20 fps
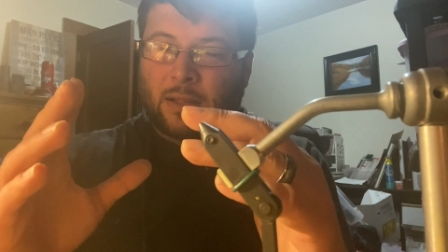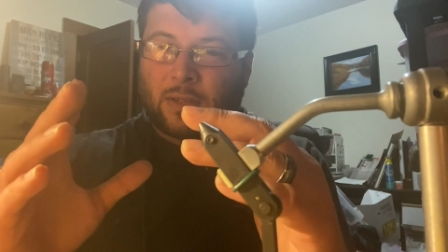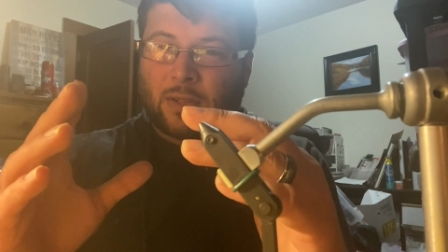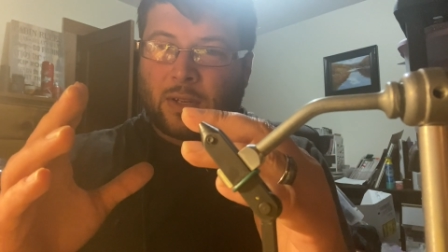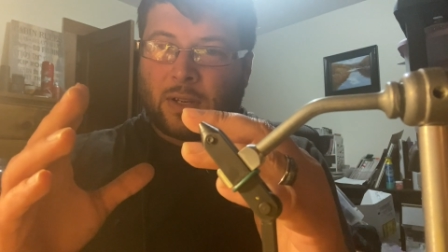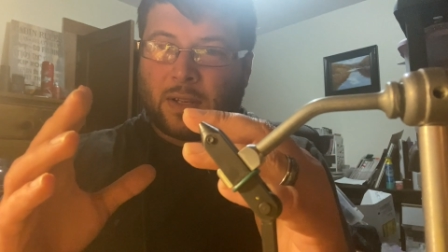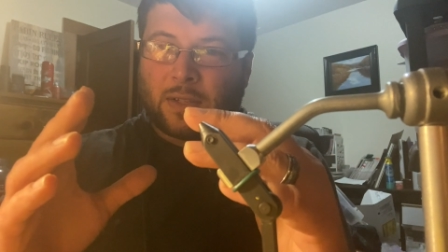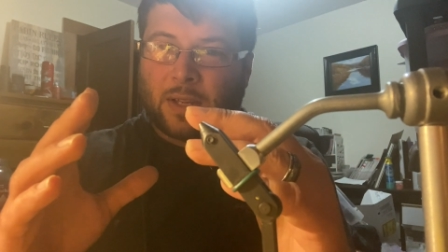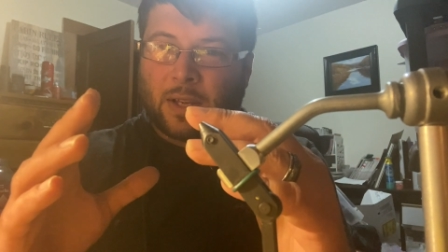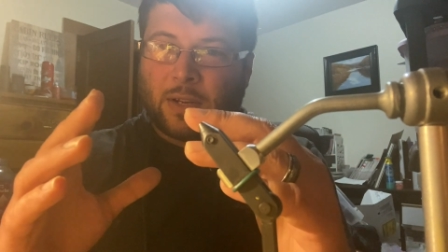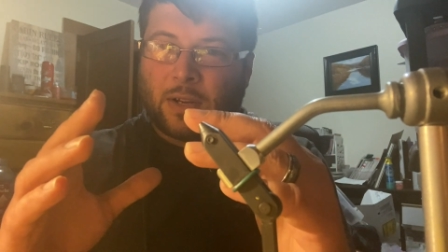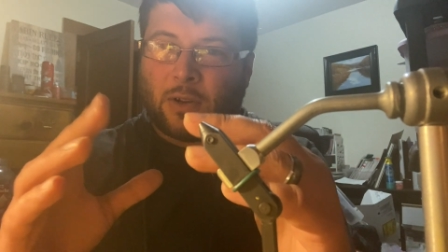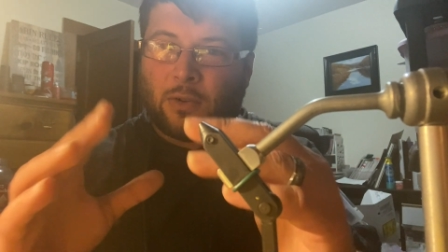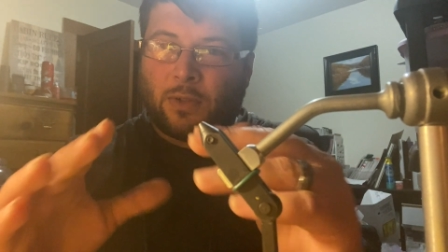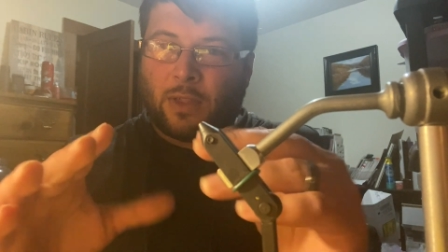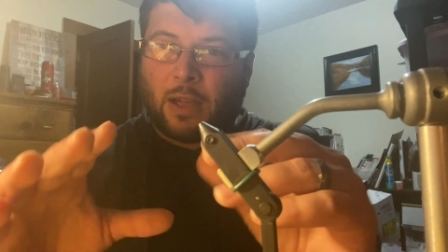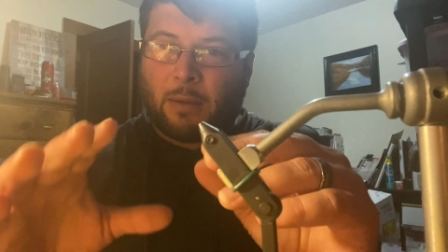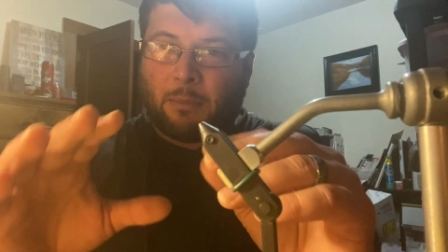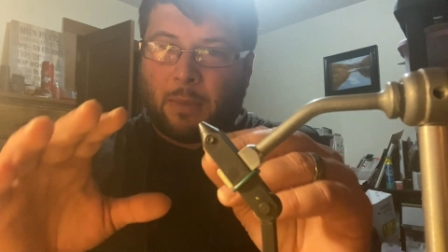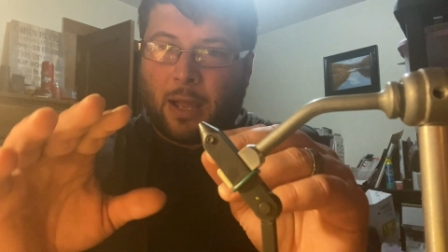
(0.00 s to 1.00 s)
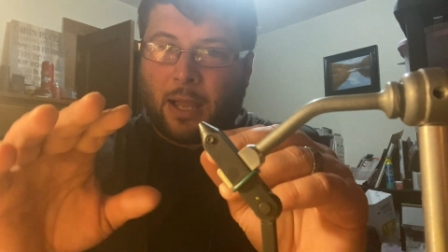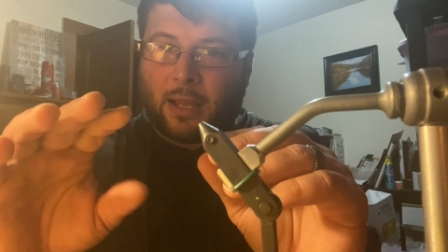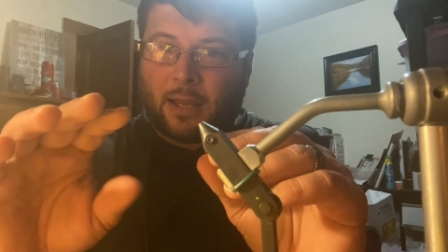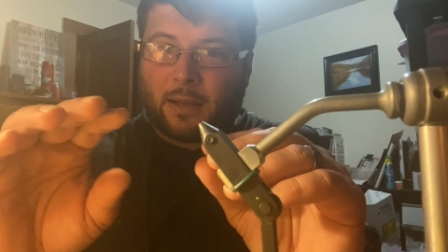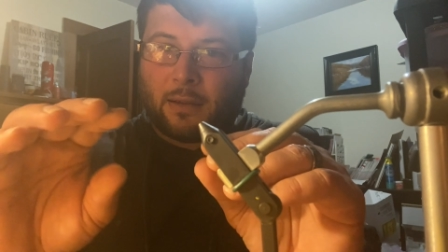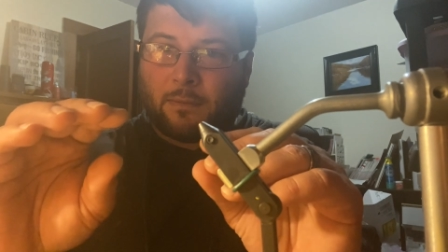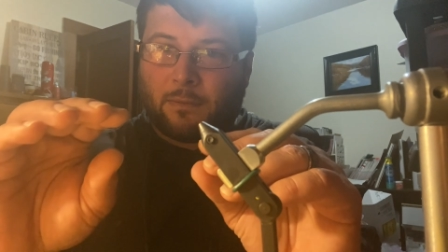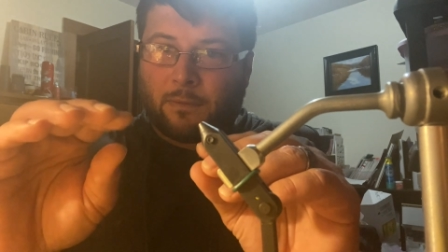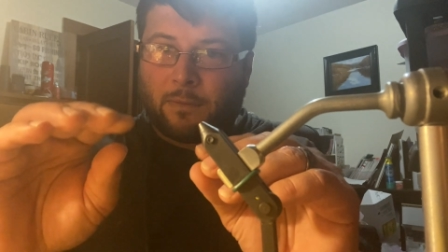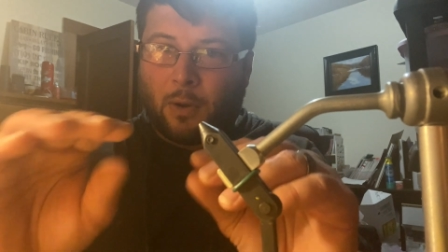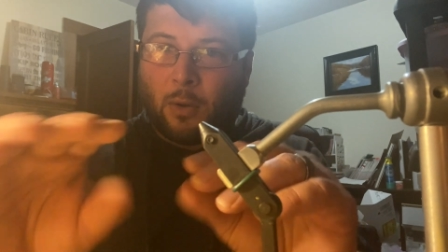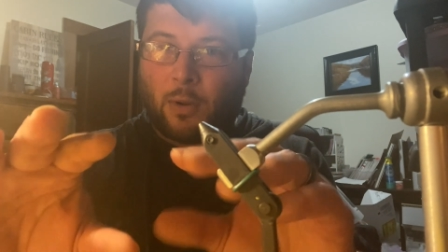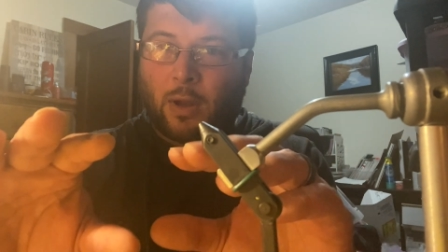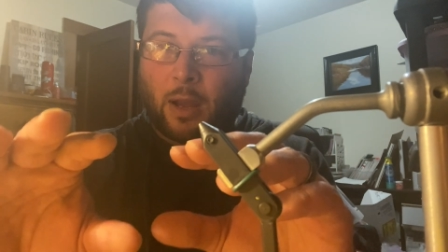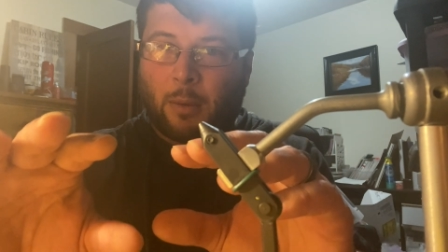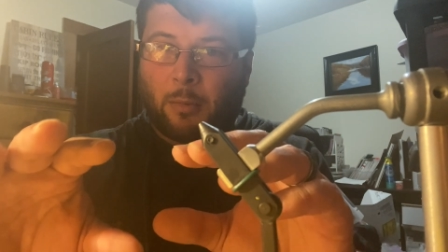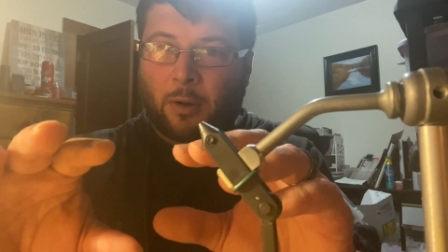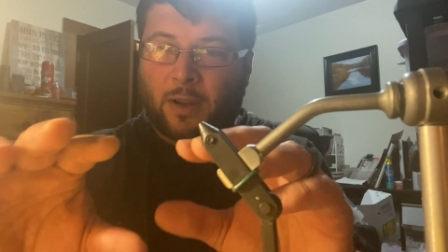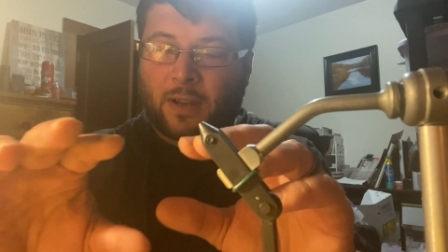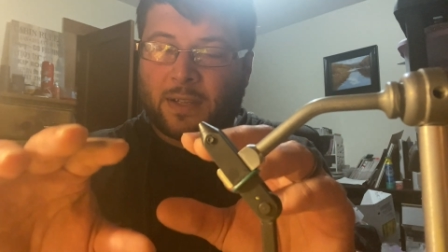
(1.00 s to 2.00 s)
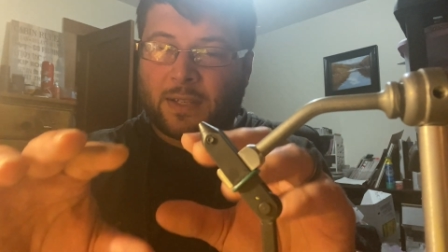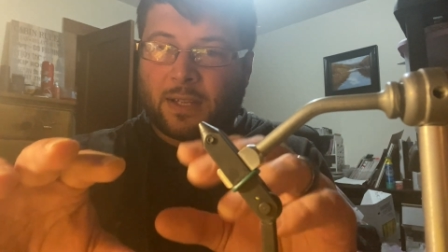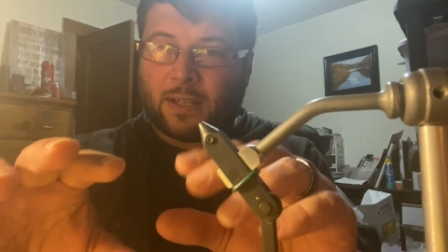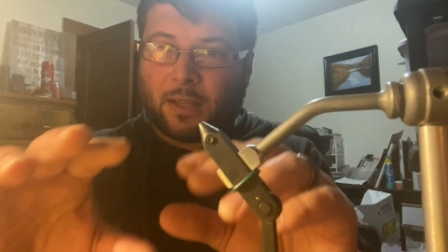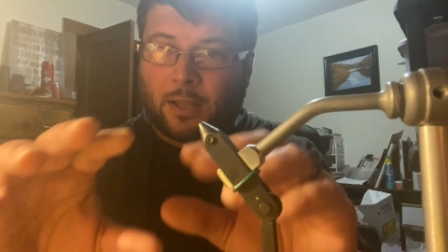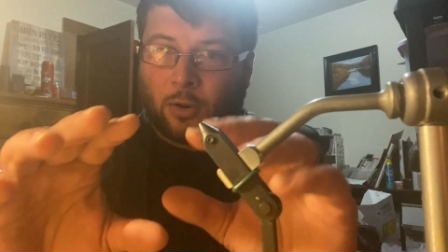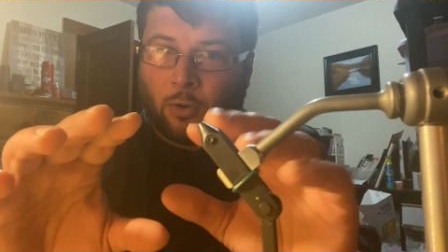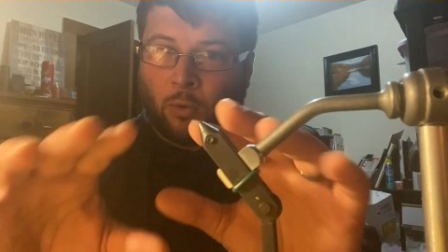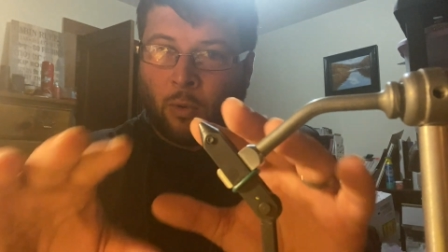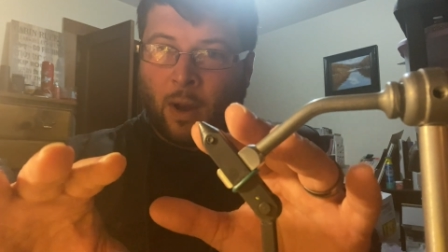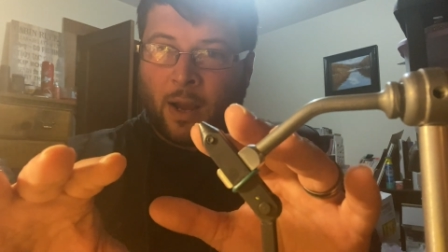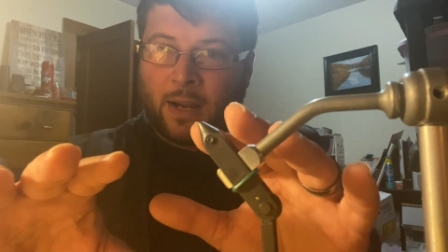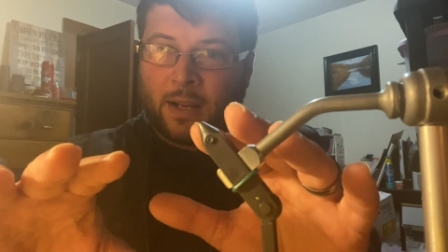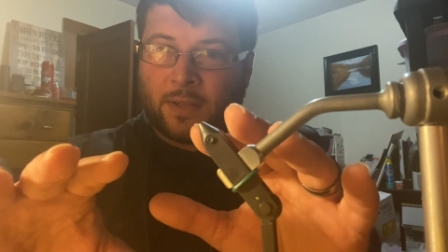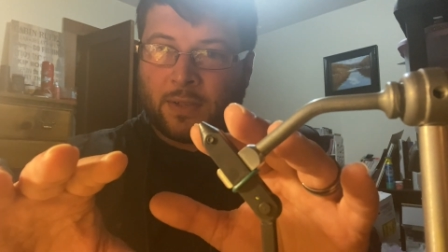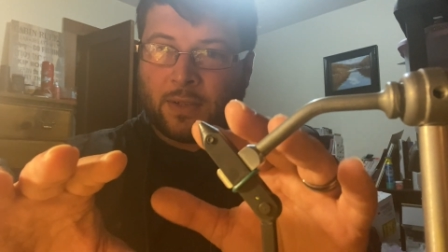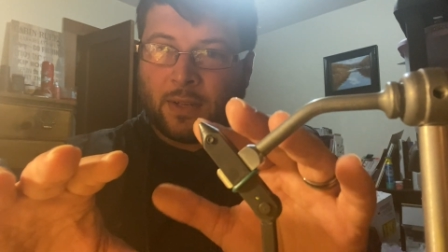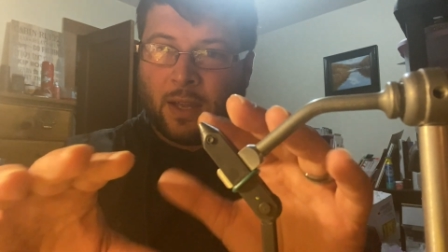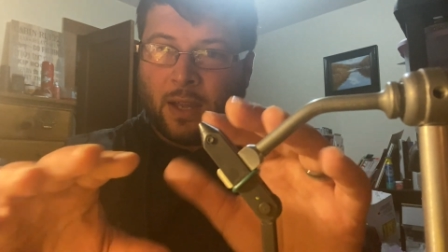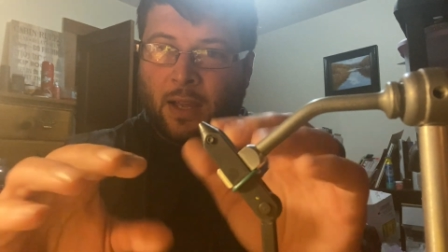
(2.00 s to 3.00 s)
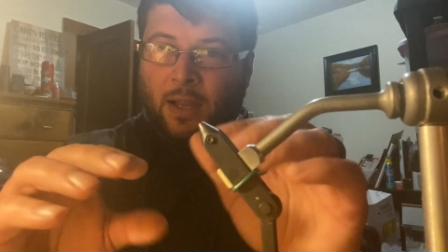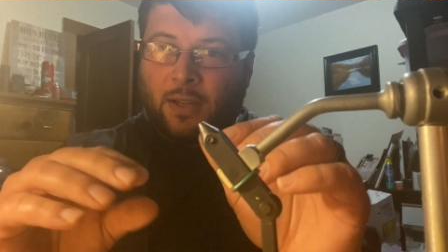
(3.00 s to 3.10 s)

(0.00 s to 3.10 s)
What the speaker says: because I know that my phone camera isn't the greatest,